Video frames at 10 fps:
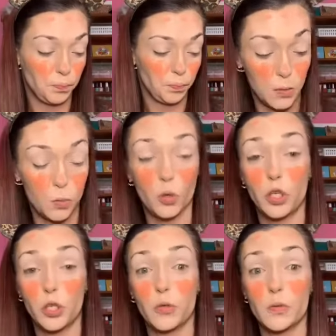And we'll
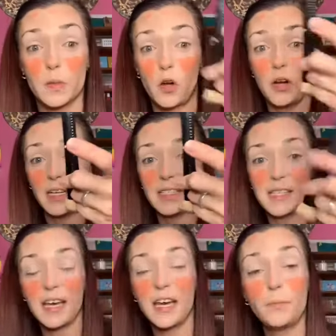use our NYX
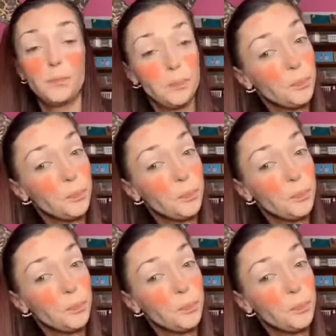again